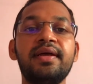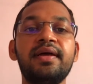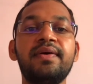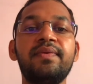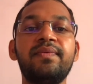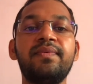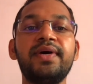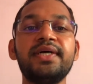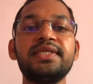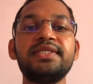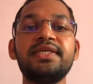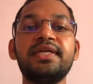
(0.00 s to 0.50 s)

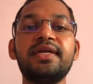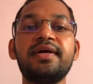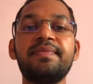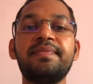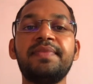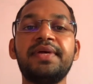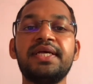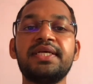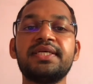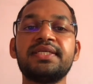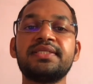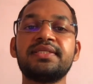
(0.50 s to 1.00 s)
Vajra
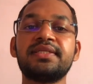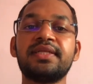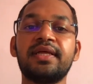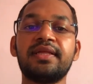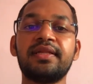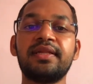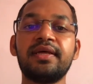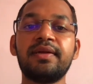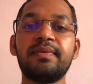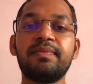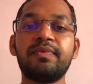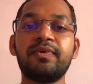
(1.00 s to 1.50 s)
means
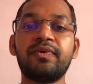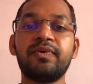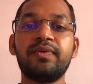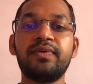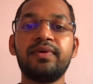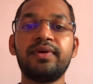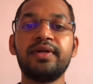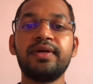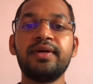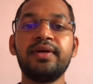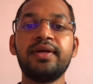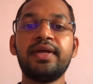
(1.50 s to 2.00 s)
thunderbolt,
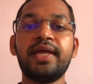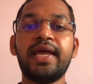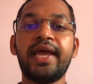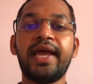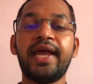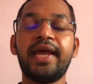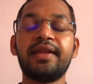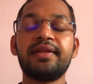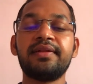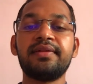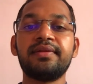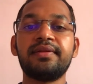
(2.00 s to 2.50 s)

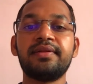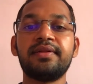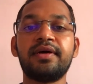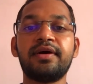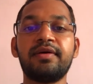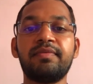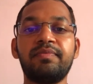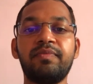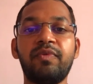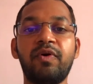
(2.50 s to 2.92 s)
and the